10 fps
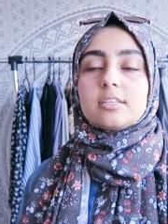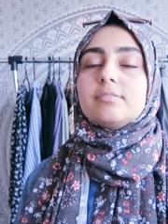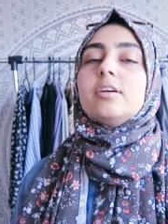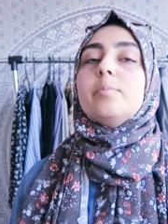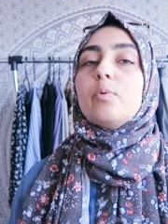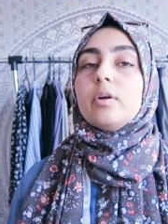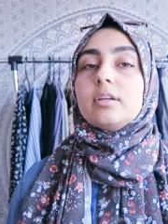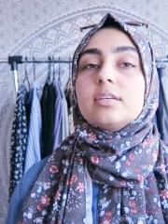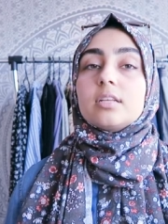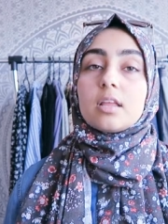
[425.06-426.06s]
it's very
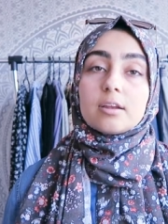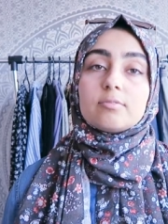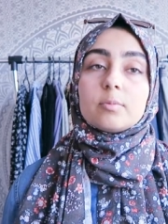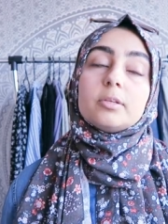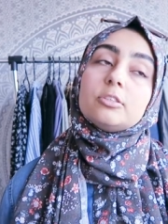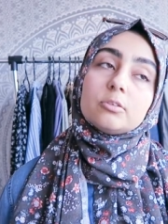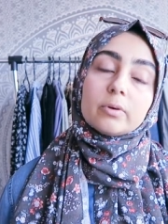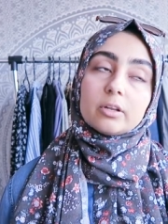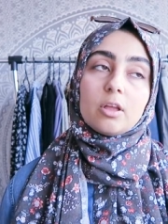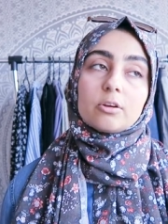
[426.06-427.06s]
important, because a lot of women do
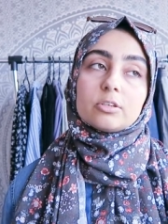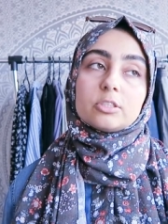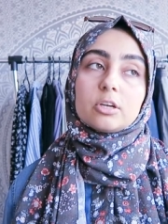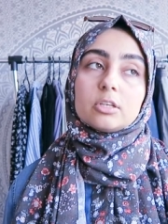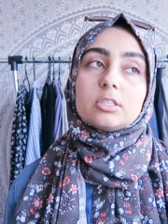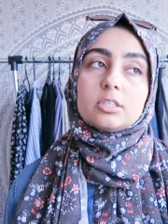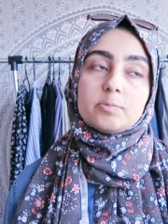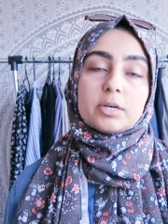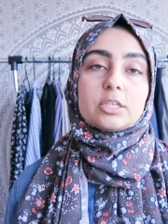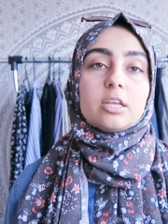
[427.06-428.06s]
wear longer skirts,
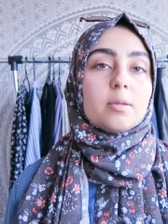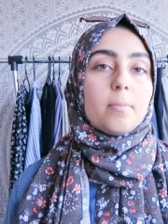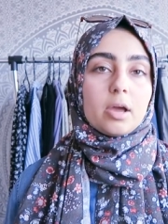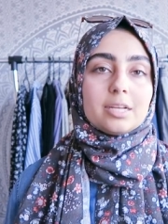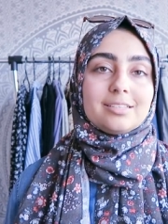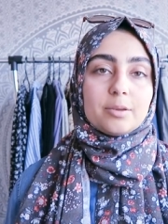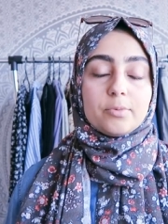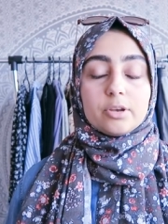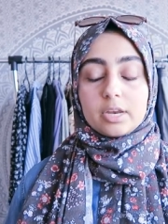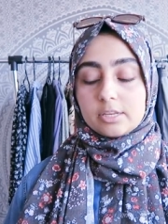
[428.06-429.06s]
especially in the modest
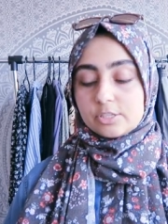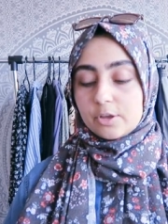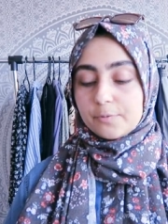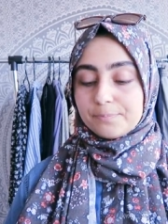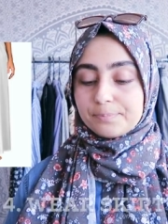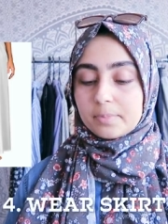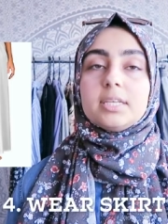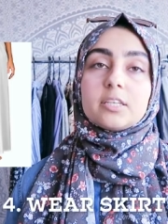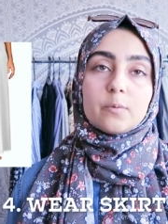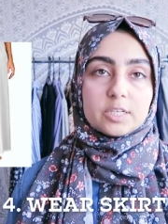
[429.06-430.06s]
community. So
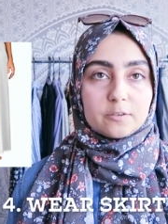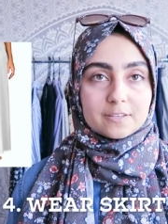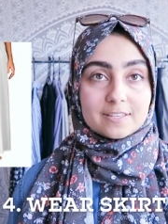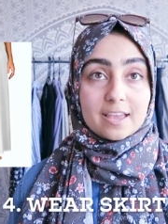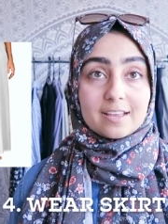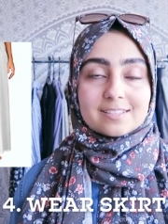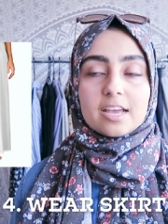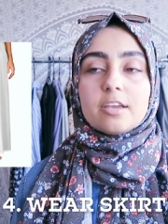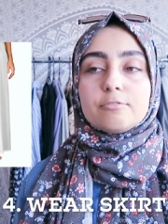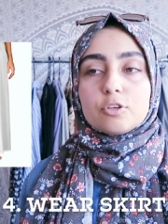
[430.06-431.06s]
basically what she was saying is
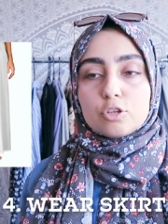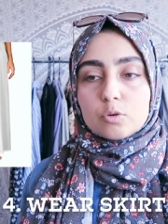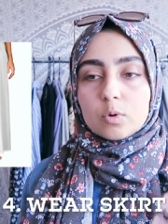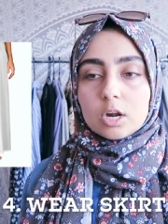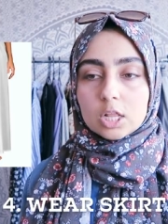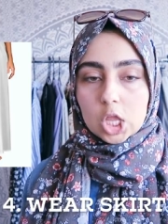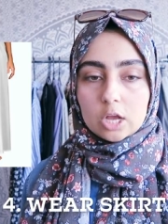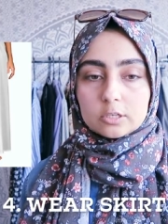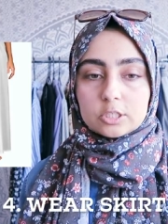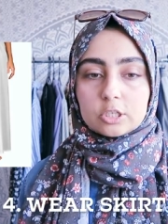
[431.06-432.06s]
that if you do wear a
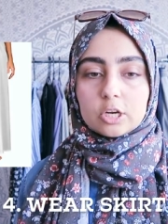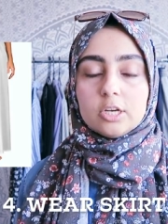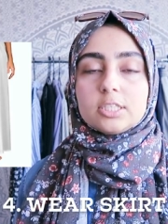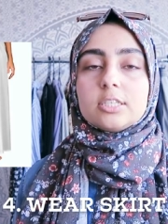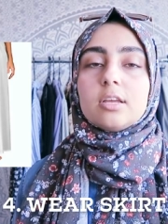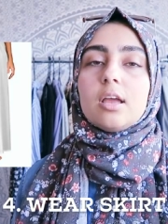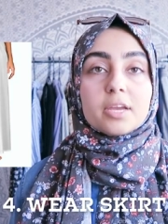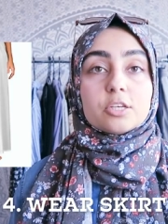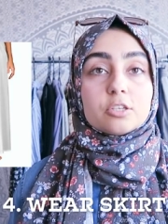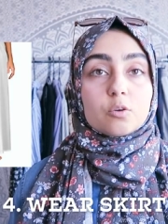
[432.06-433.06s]
long skirt,
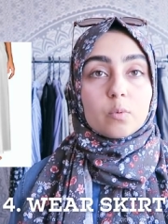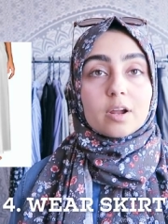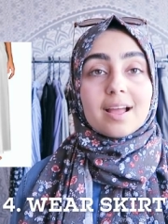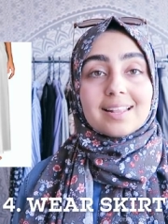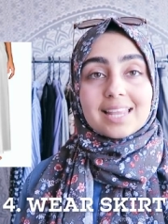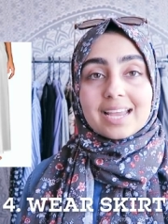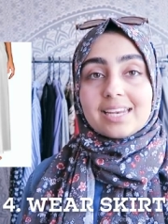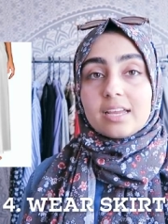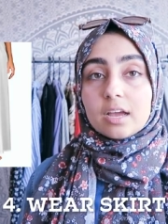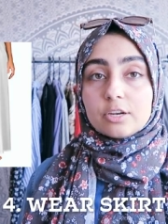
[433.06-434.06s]
make sure to wear a
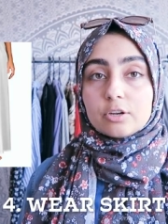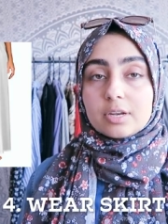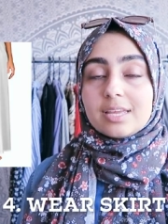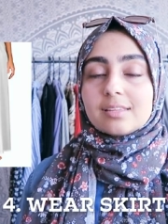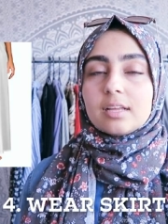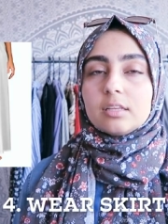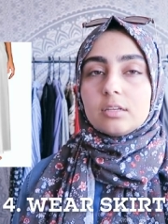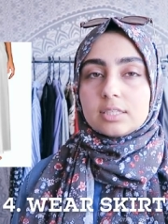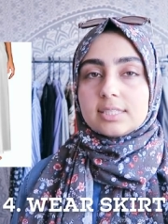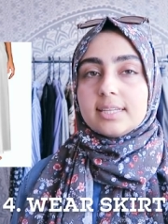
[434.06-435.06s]
lining underneath, a
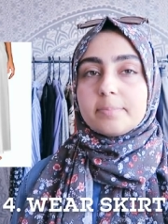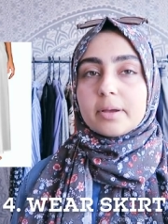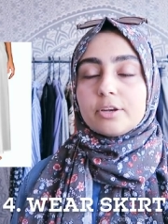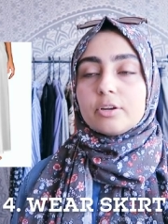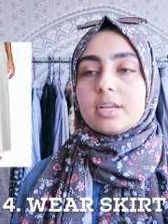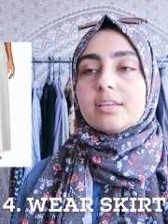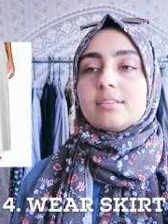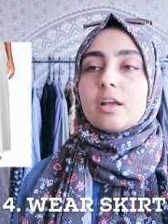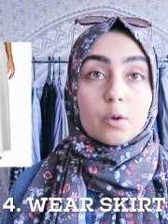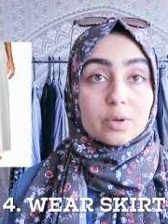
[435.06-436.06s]
little slip
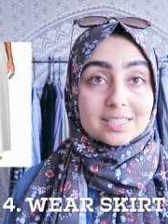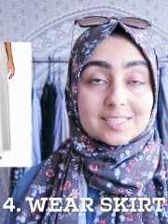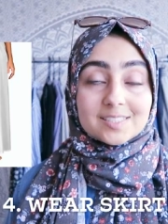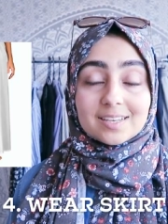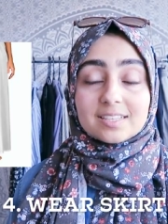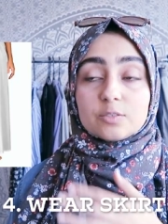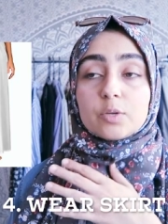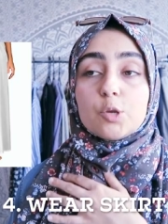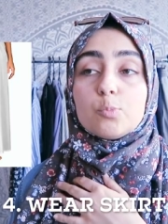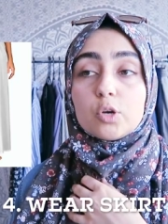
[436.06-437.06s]
underneath. Now what this does
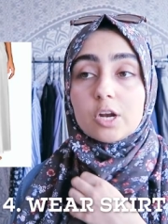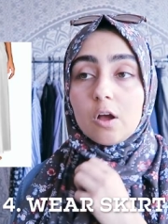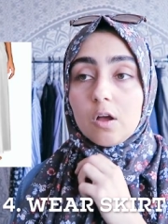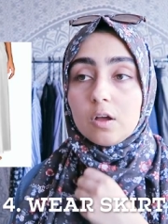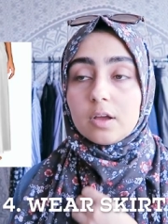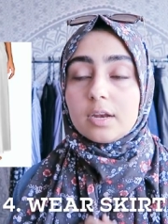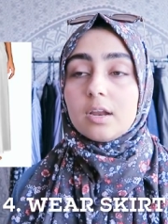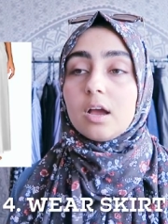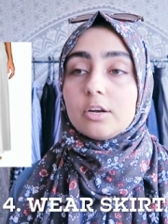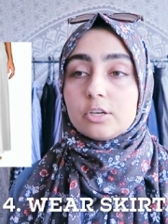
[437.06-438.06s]
when you put it
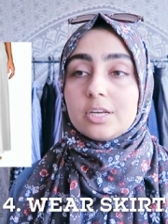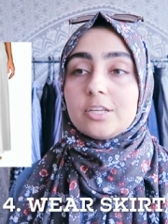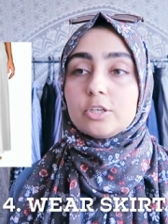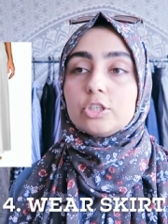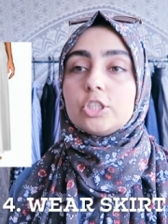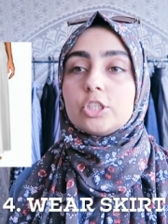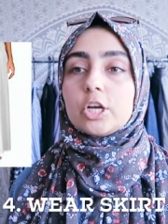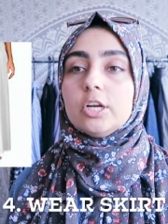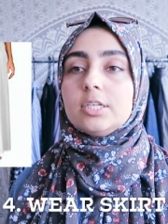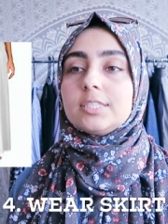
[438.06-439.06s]
on underneath your
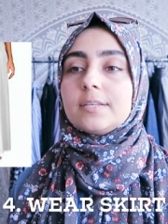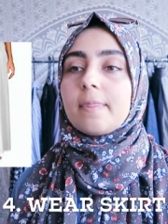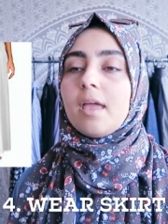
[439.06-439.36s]
skirt,